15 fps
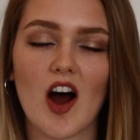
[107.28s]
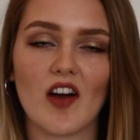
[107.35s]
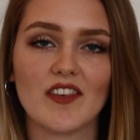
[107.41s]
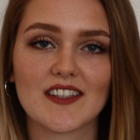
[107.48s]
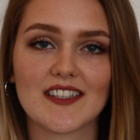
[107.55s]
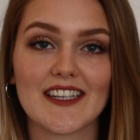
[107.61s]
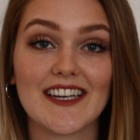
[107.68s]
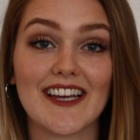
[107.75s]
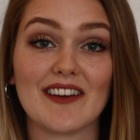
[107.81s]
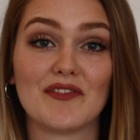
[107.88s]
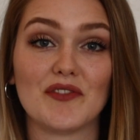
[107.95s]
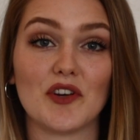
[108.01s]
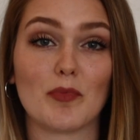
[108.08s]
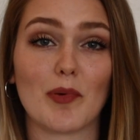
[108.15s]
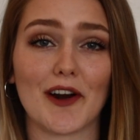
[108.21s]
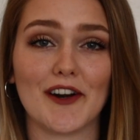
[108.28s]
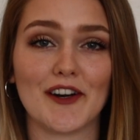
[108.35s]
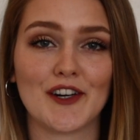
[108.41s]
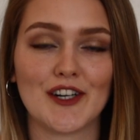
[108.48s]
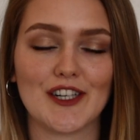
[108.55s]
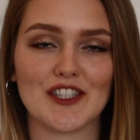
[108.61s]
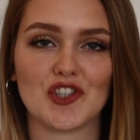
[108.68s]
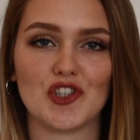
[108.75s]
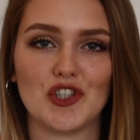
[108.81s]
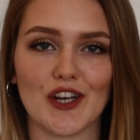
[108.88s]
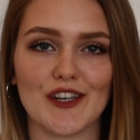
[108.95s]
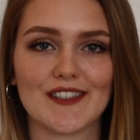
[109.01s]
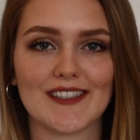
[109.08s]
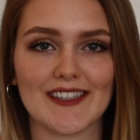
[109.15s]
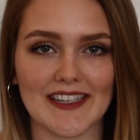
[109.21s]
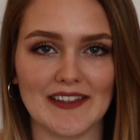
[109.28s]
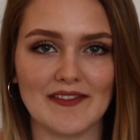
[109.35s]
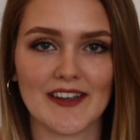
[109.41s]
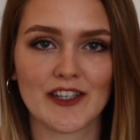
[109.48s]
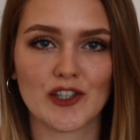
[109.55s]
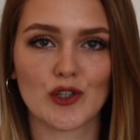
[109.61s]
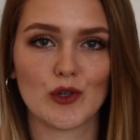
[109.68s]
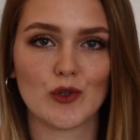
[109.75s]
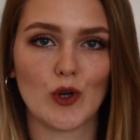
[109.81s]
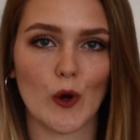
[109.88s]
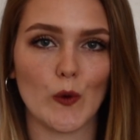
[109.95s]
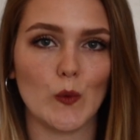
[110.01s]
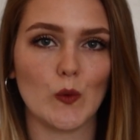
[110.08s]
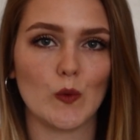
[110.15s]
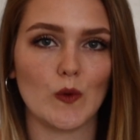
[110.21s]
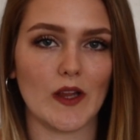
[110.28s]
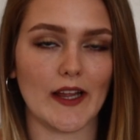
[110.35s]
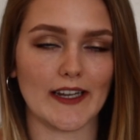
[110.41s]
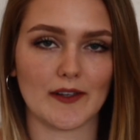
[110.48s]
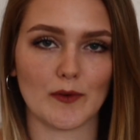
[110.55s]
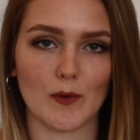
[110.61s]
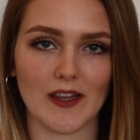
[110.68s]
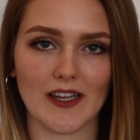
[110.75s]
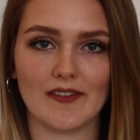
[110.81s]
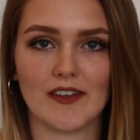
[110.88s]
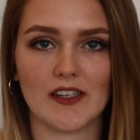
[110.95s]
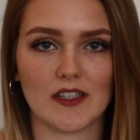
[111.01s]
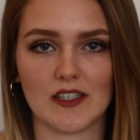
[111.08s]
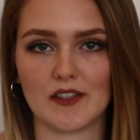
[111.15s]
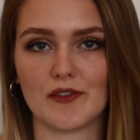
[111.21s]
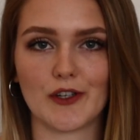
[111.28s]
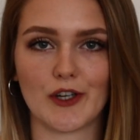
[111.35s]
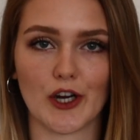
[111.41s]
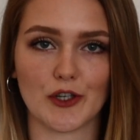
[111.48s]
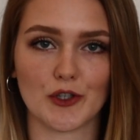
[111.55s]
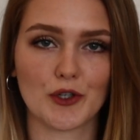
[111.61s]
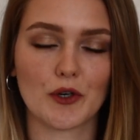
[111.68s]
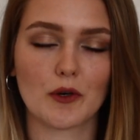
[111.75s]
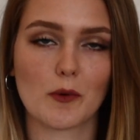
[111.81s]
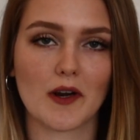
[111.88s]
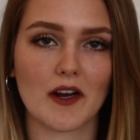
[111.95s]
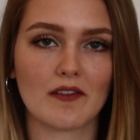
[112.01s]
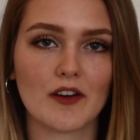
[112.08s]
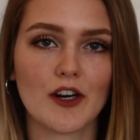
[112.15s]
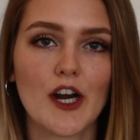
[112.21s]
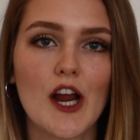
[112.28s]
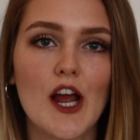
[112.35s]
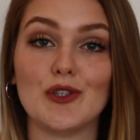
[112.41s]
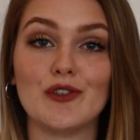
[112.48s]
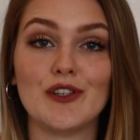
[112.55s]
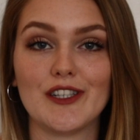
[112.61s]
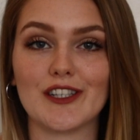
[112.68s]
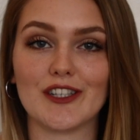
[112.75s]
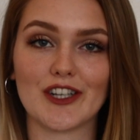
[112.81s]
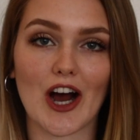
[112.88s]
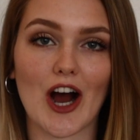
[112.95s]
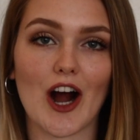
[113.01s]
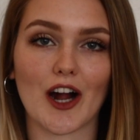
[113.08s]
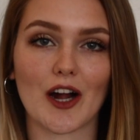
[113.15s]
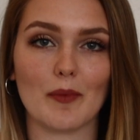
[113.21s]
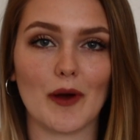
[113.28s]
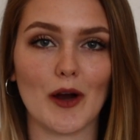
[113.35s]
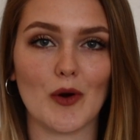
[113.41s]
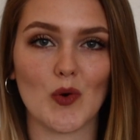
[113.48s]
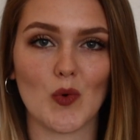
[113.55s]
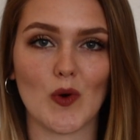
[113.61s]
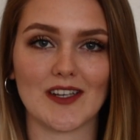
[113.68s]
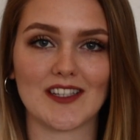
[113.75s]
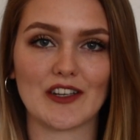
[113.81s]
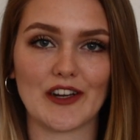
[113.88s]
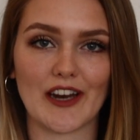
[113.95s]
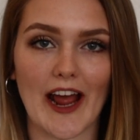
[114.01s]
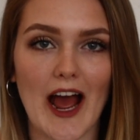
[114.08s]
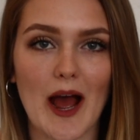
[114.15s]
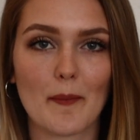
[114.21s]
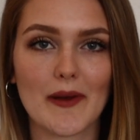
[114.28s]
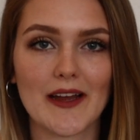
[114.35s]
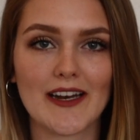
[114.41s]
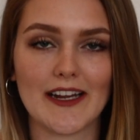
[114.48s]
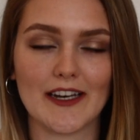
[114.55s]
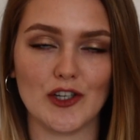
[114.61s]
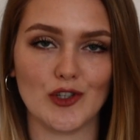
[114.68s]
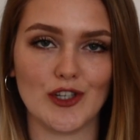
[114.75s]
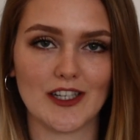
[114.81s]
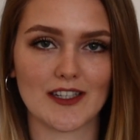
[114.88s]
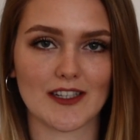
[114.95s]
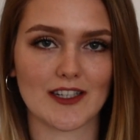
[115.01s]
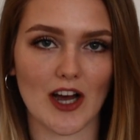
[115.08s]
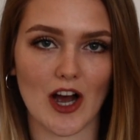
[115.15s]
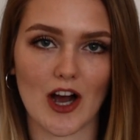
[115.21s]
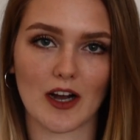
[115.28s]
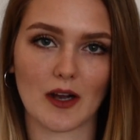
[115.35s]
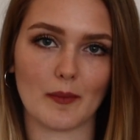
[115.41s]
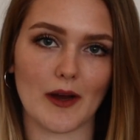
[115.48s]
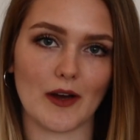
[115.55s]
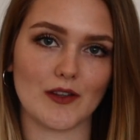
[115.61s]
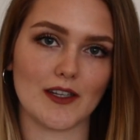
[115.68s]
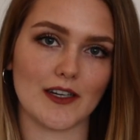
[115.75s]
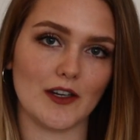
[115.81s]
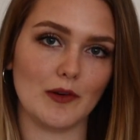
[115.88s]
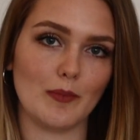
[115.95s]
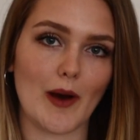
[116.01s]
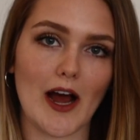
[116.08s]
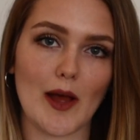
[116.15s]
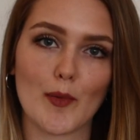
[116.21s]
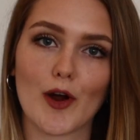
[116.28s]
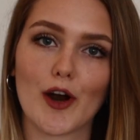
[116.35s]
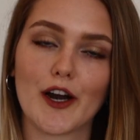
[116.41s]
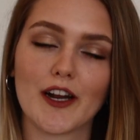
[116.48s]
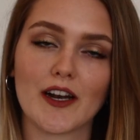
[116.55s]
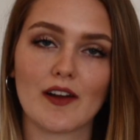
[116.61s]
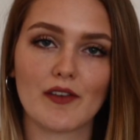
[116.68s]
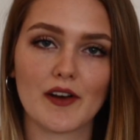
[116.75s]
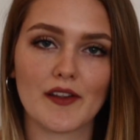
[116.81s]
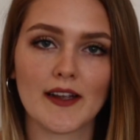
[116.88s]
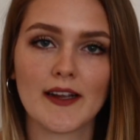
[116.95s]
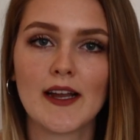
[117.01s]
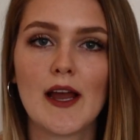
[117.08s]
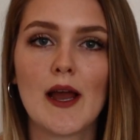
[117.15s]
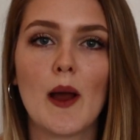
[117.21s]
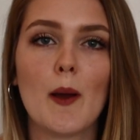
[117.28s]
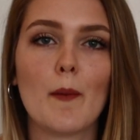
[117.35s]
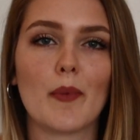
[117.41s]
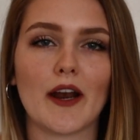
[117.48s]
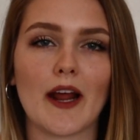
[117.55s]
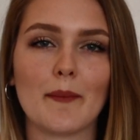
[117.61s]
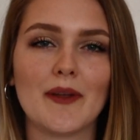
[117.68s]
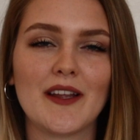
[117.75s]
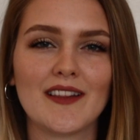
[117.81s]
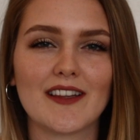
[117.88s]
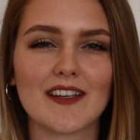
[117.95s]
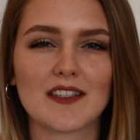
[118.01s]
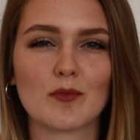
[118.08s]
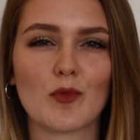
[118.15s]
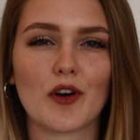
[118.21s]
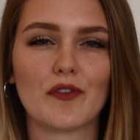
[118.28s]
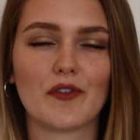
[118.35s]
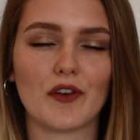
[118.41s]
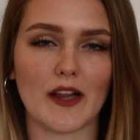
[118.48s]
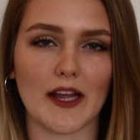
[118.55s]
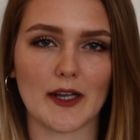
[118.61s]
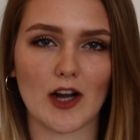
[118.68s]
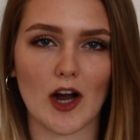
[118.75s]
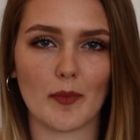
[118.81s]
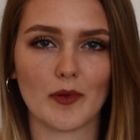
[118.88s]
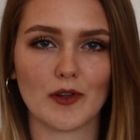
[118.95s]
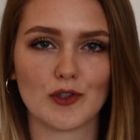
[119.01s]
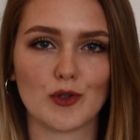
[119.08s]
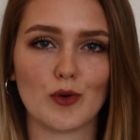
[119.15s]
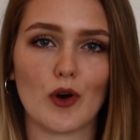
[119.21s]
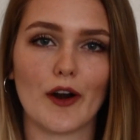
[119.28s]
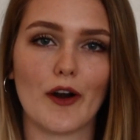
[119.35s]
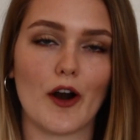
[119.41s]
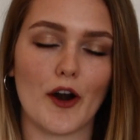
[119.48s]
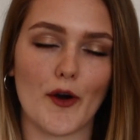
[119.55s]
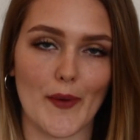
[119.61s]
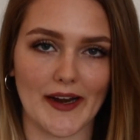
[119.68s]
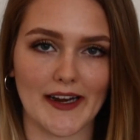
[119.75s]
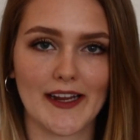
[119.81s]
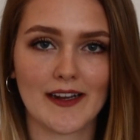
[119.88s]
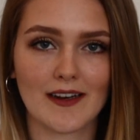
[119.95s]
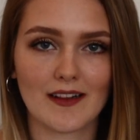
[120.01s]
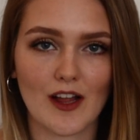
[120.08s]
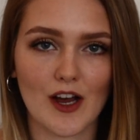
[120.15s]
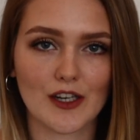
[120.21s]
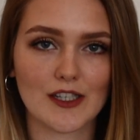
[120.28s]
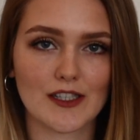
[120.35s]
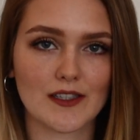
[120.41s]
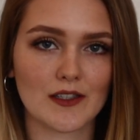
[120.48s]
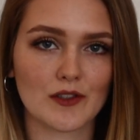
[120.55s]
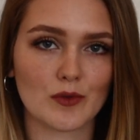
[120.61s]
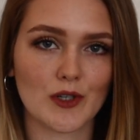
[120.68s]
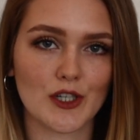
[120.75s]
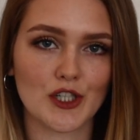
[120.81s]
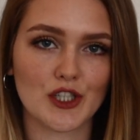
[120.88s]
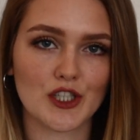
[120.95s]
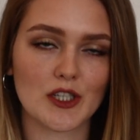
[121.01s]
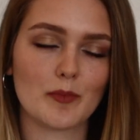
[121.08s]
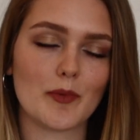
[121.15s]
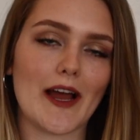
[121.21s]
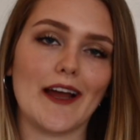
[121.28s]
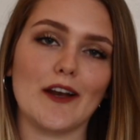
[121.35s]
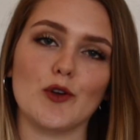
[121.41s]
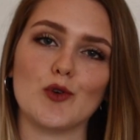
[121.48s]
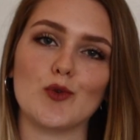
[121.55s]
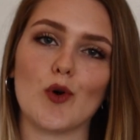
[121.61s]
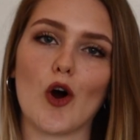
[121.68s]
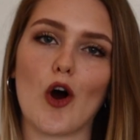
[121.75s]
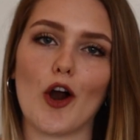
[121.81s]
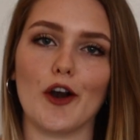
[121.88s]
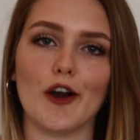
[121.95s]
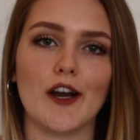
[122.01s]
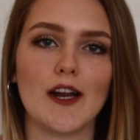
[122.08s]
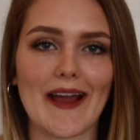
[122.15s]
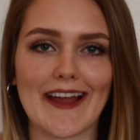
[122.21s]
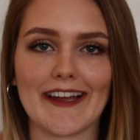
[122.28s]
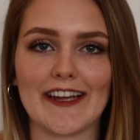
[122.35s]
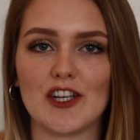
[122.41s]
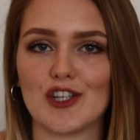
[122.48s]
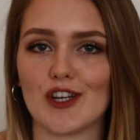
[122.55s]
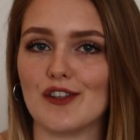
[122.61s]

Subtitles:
Obviously, if your partner is just leaving to go like live in a different country or whatever, you need to talk about what's going to happen, and you need to talk about the goodbye part and everything. But I mean this more for like couples who are already in a long distance relationship and who are paying each